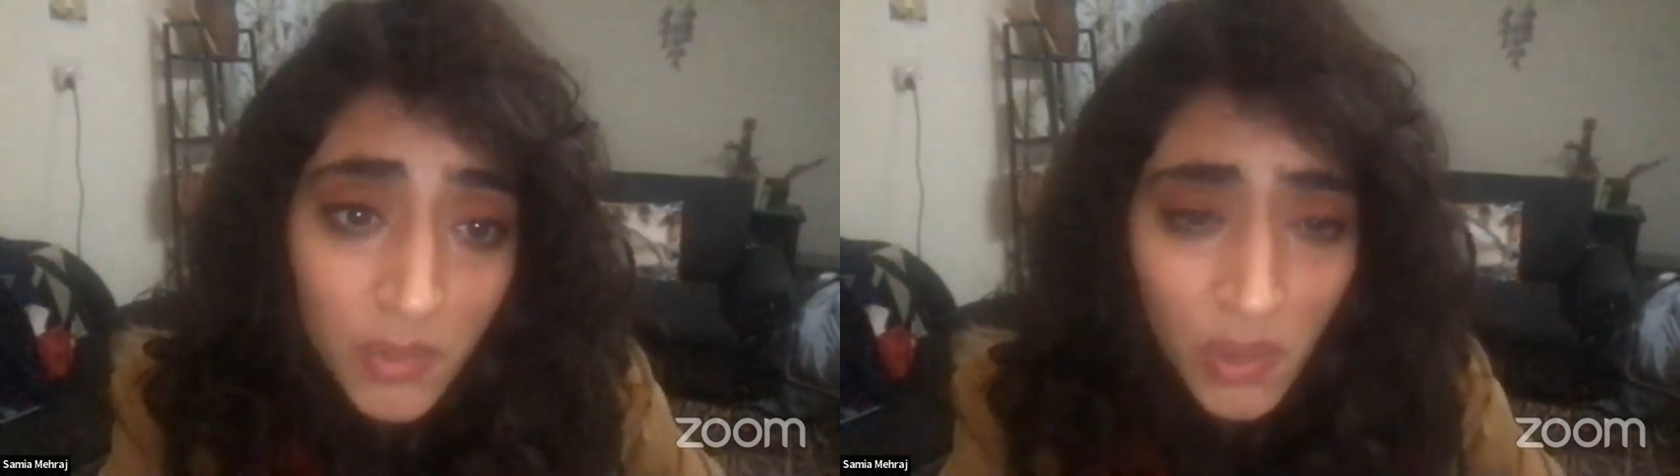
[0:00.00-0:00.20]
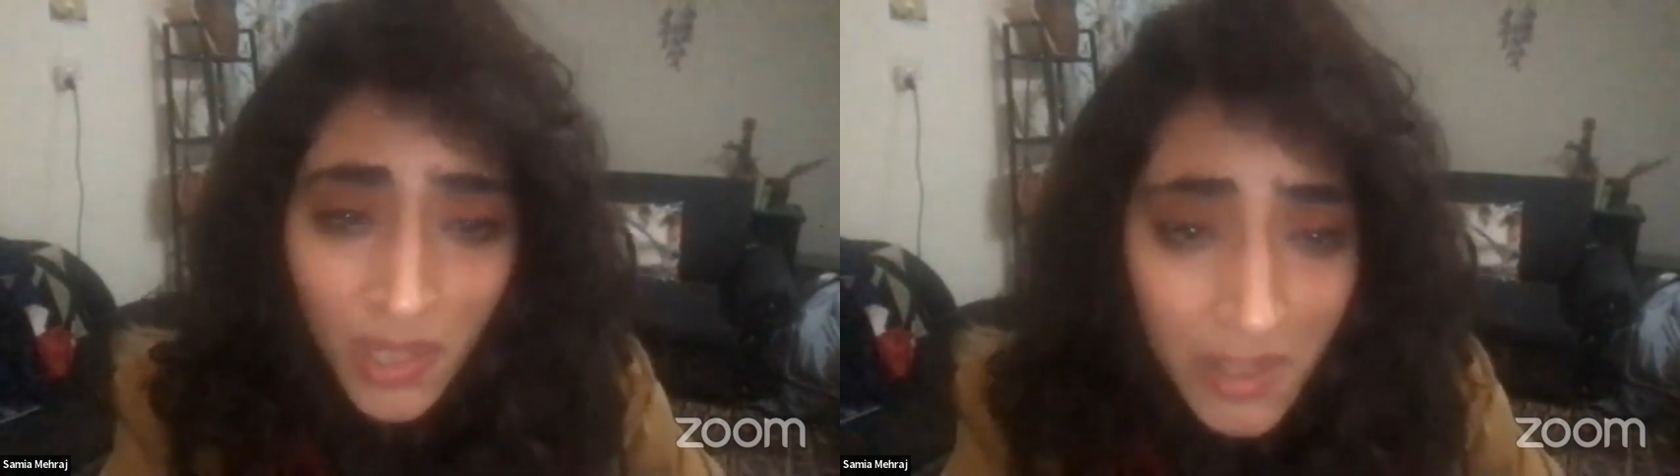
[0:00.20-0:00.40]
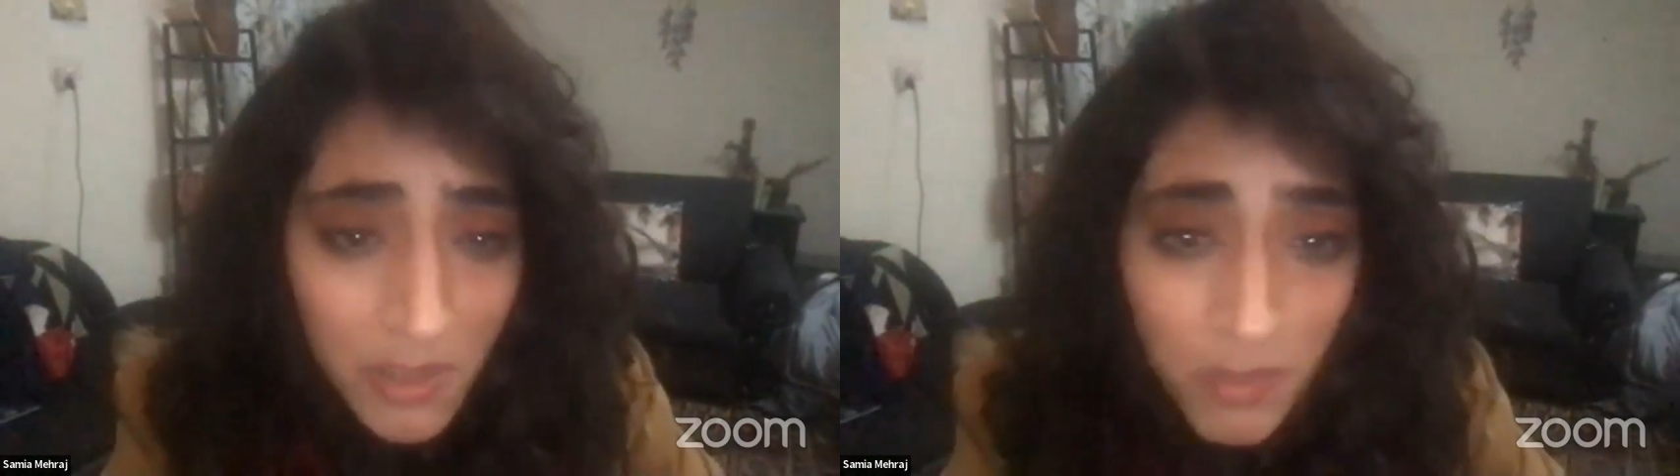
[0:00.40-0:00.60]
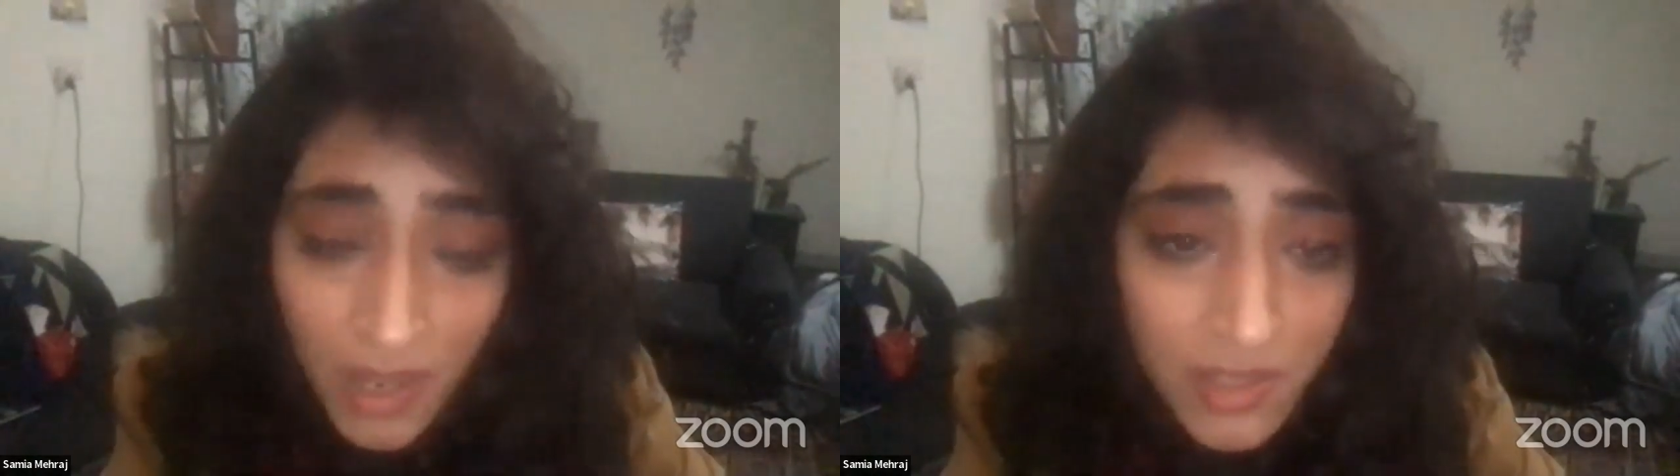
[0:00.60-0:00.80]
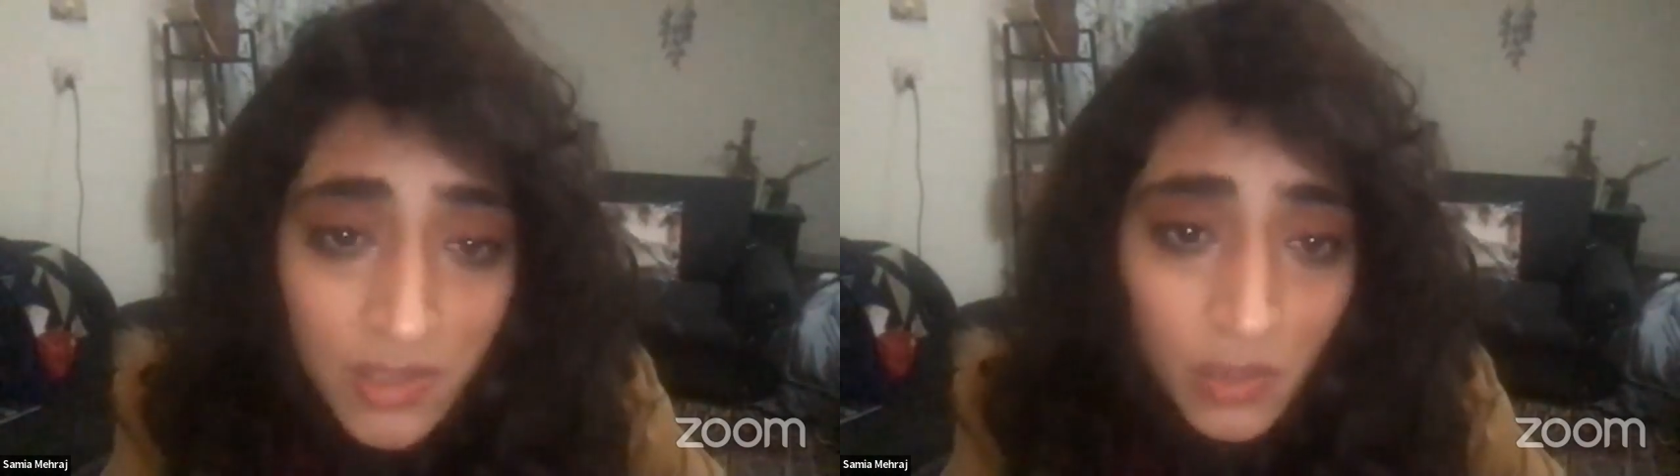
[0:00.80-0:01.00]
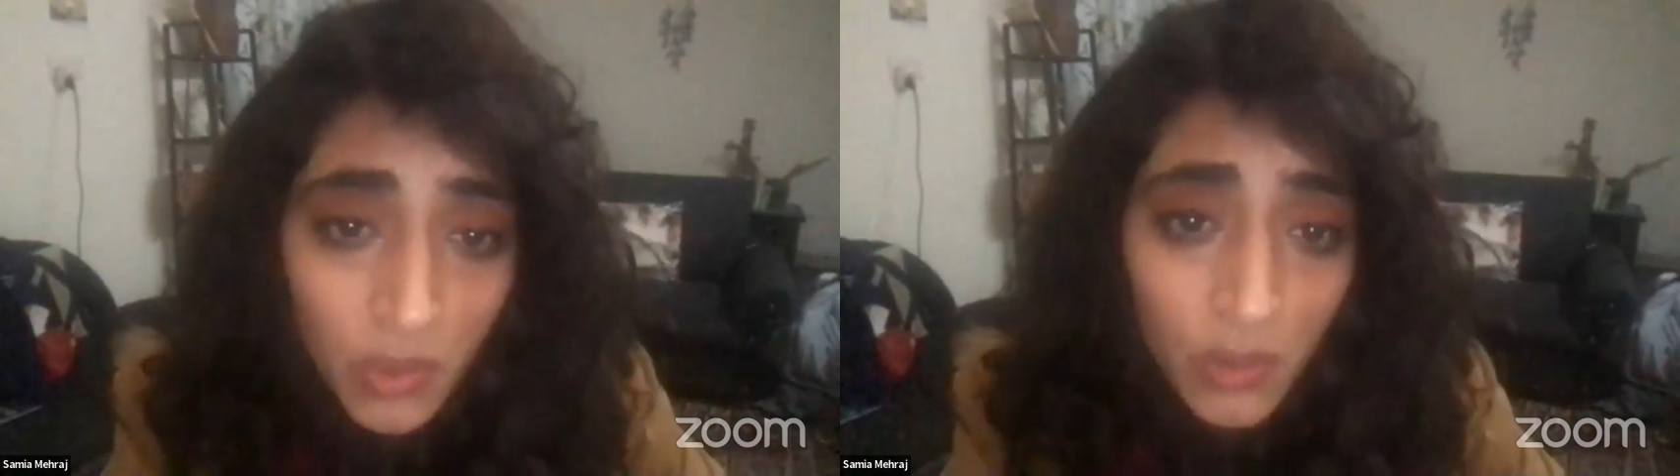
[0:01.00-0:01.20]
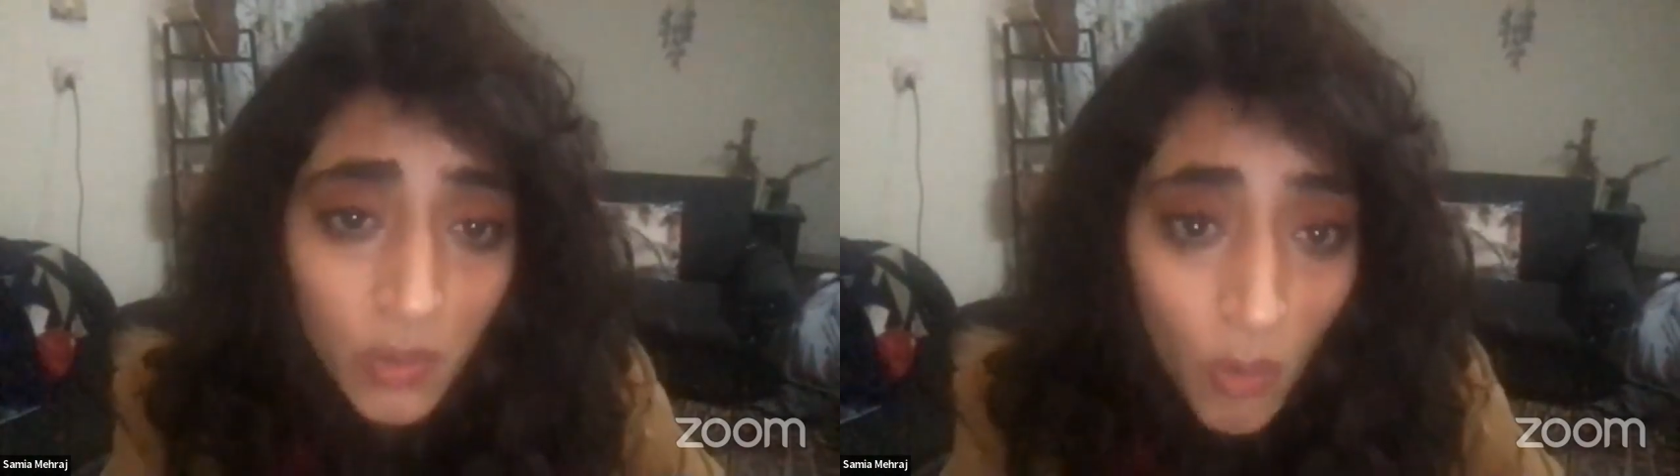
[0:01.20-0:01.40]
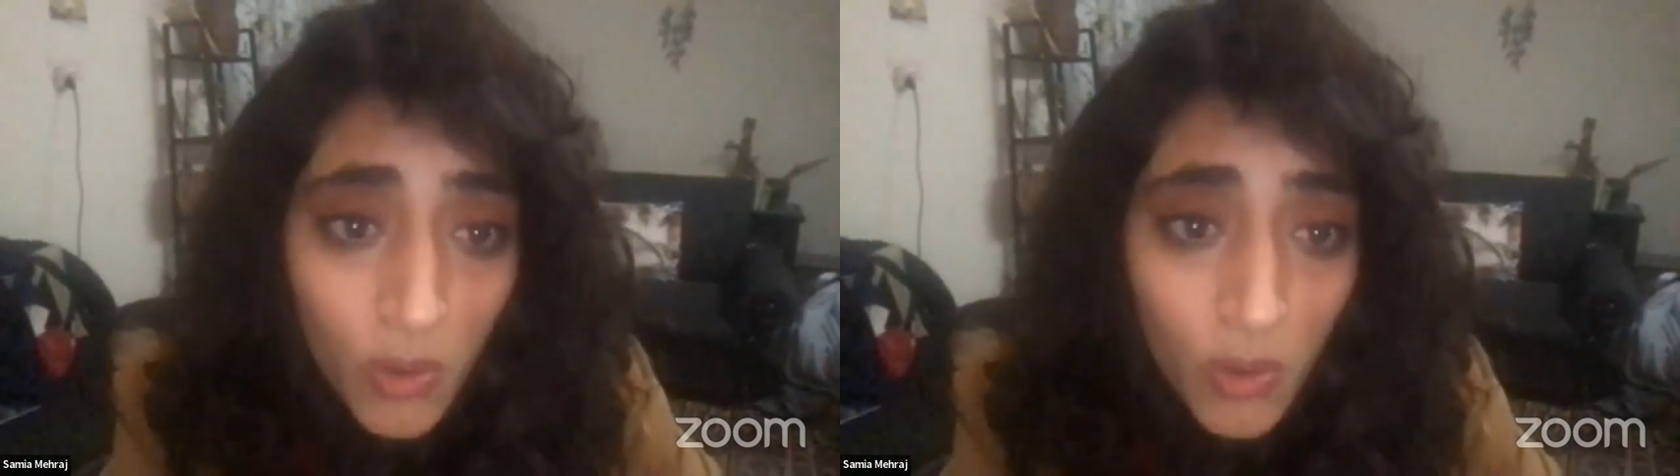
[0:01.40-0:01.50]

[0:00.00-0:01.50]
Don't let it pass through you.